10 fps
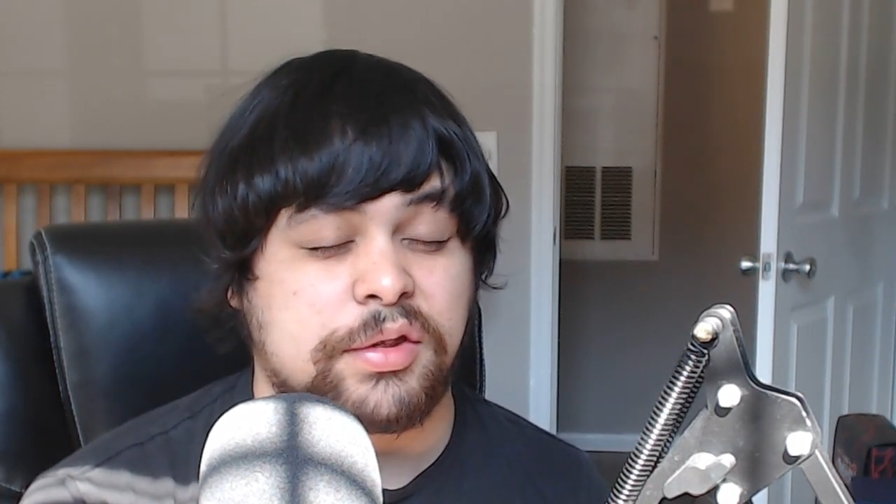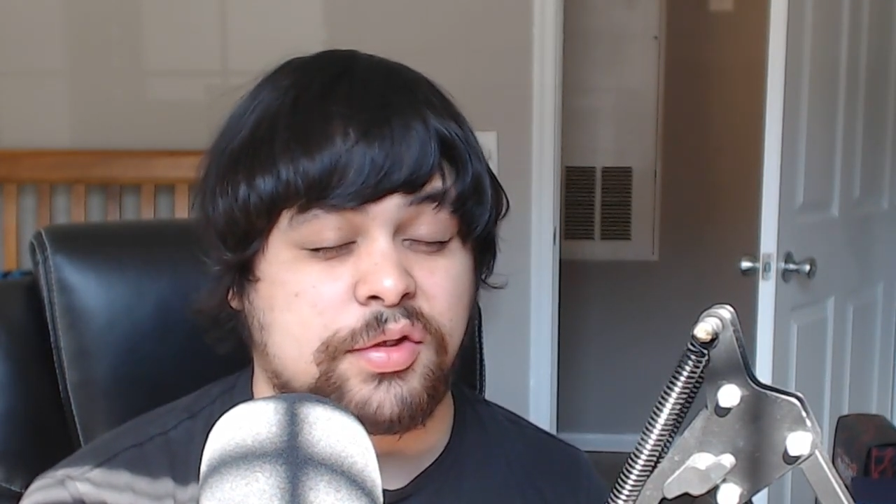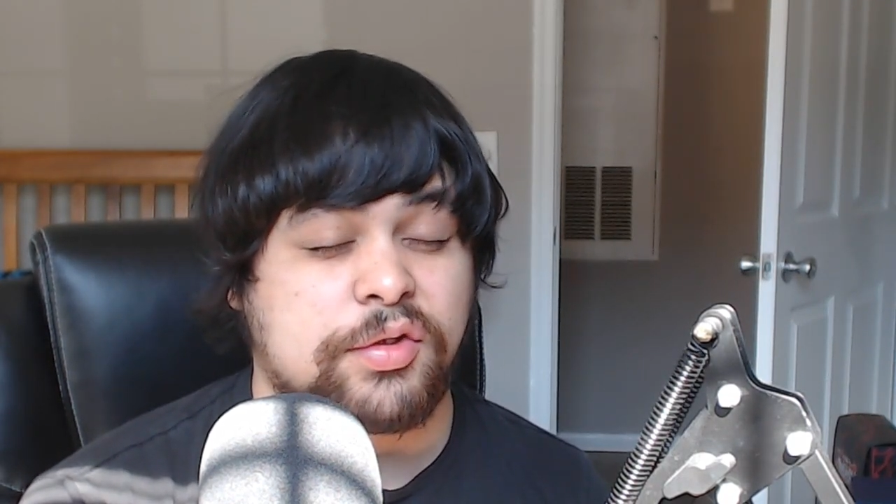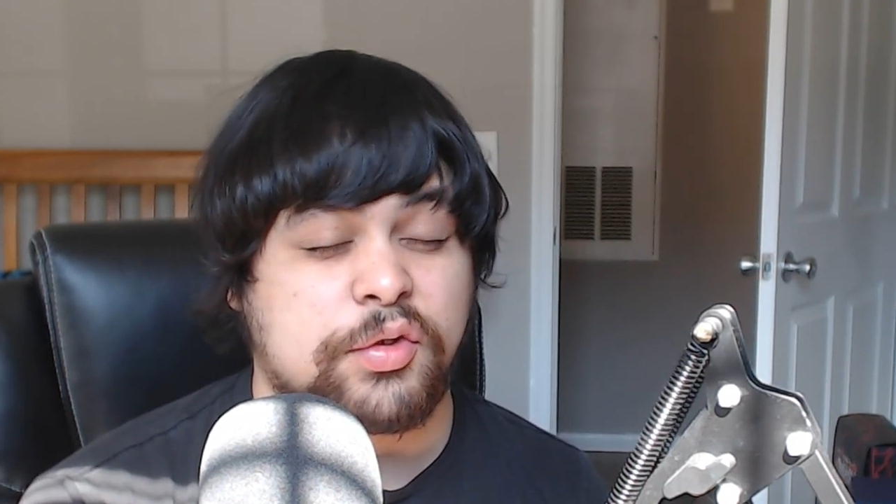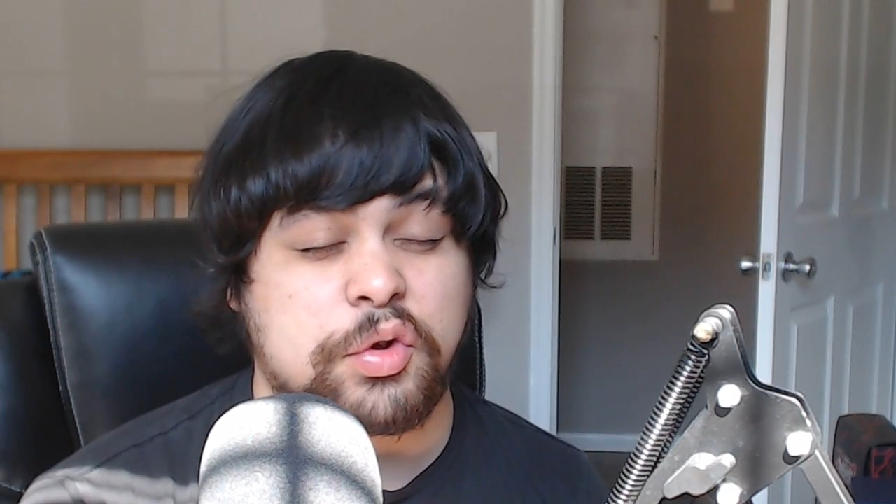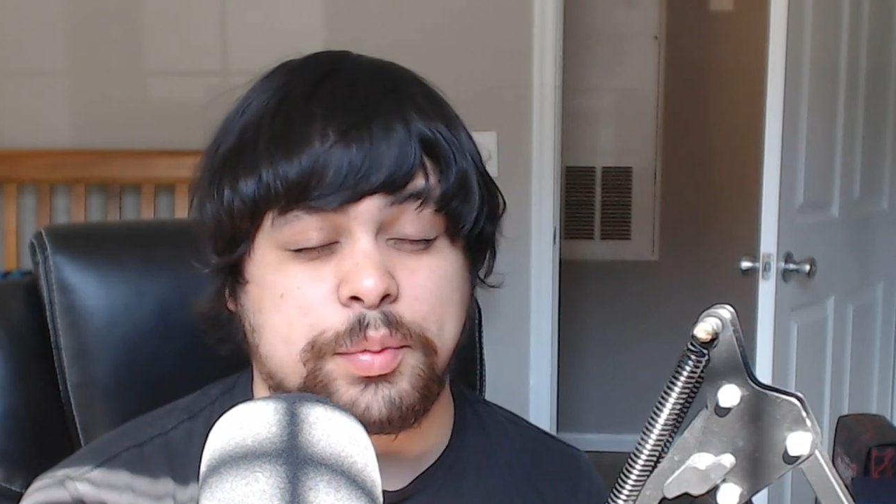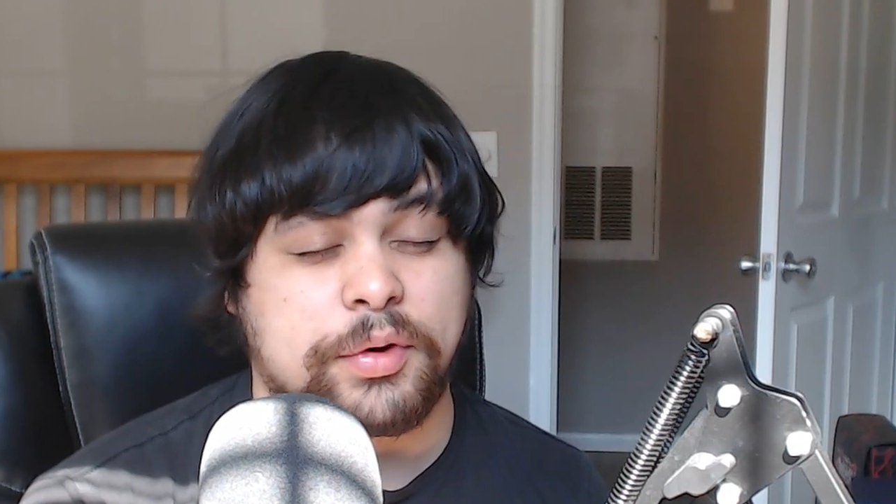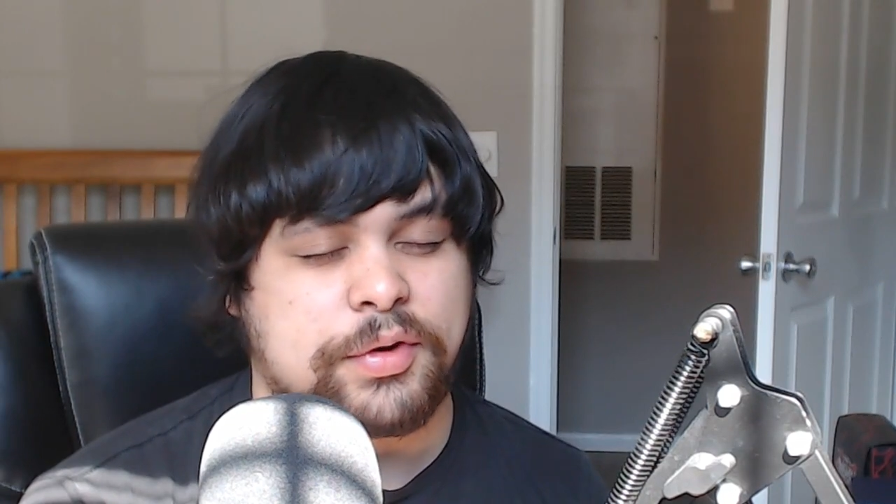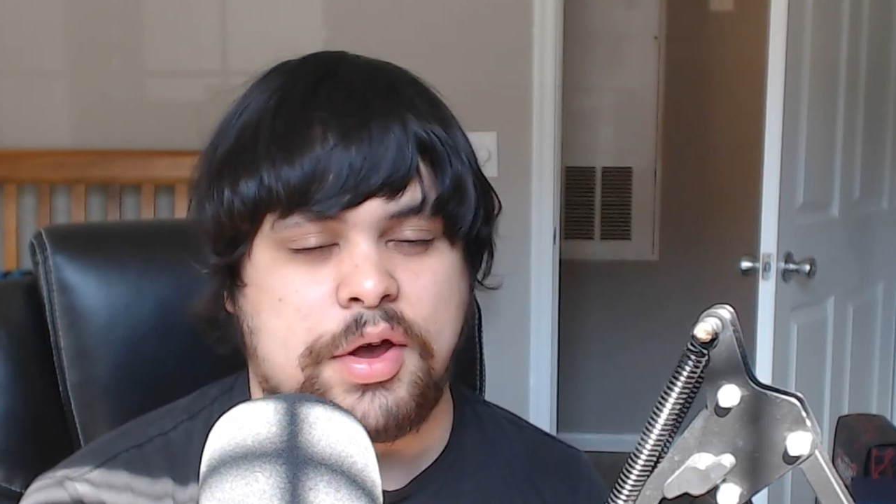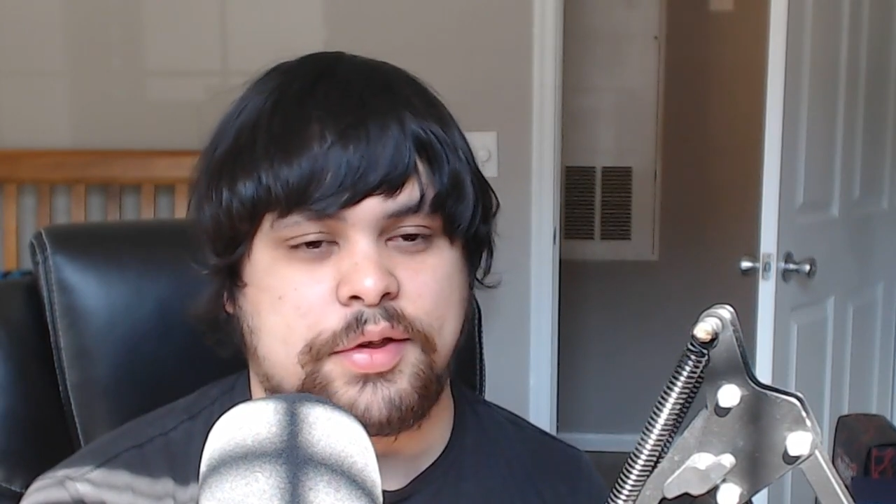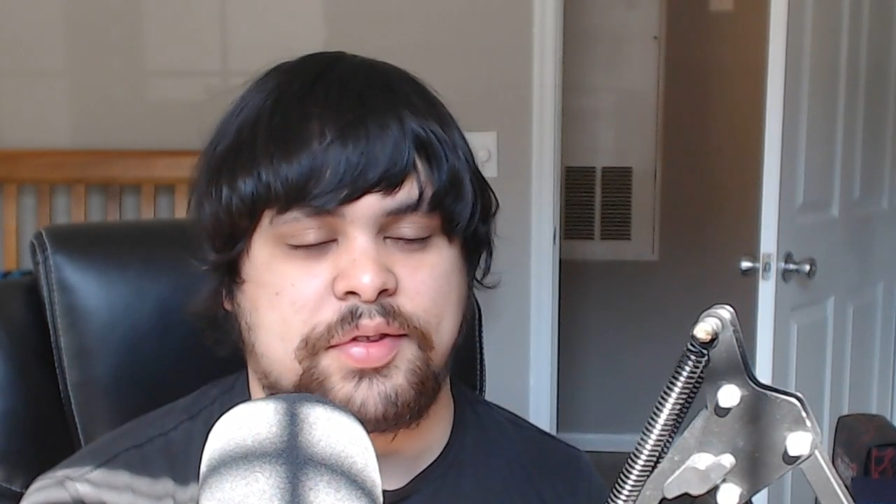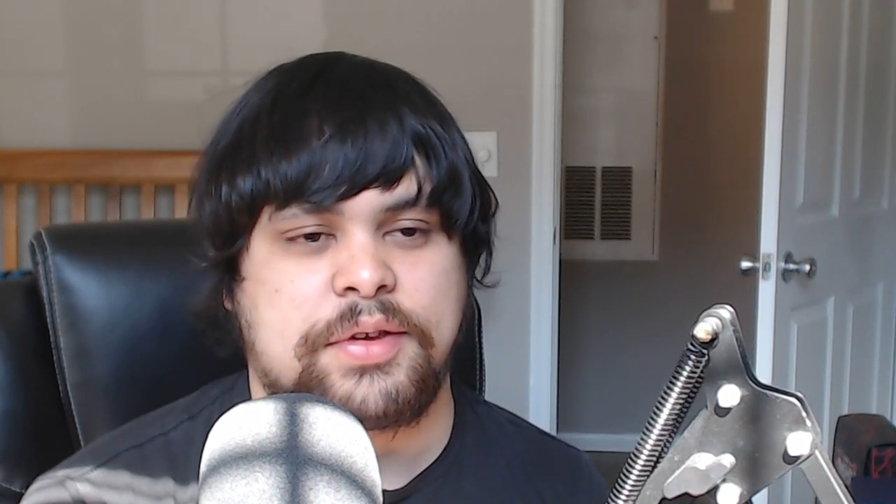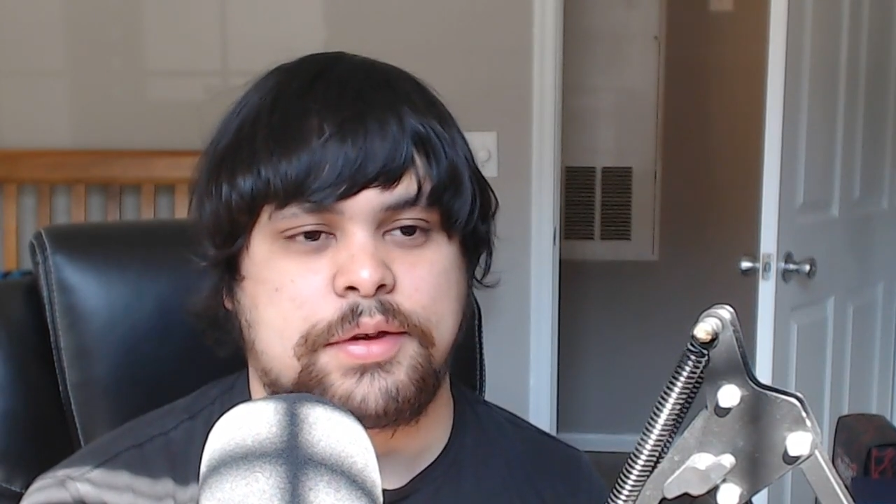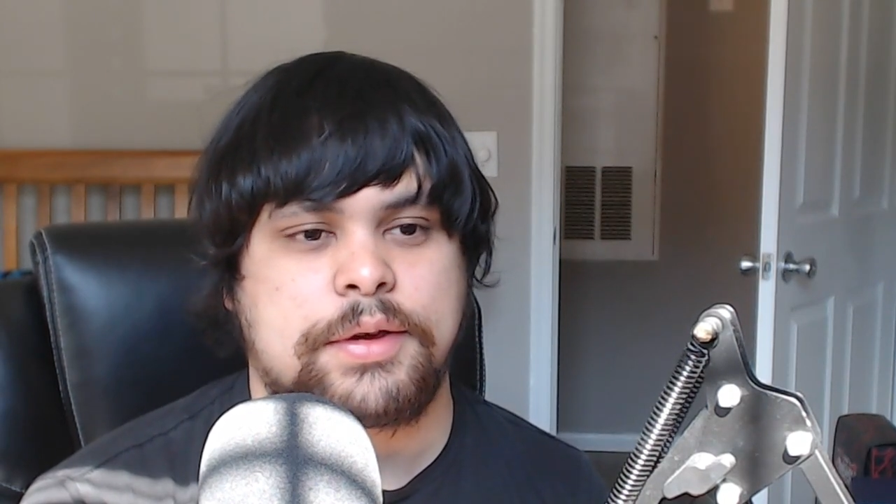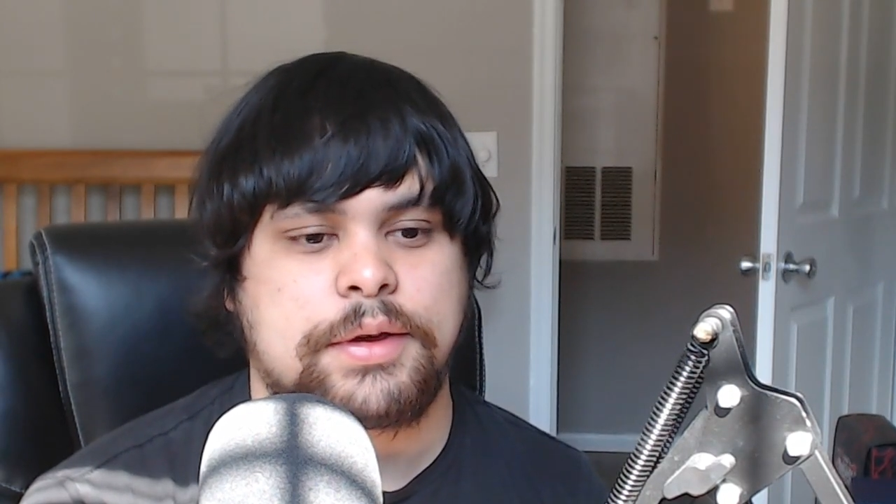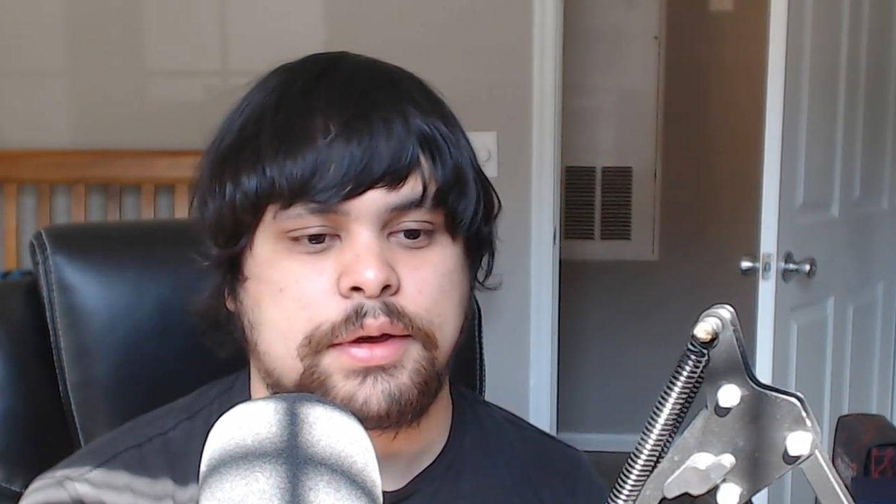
super toxic.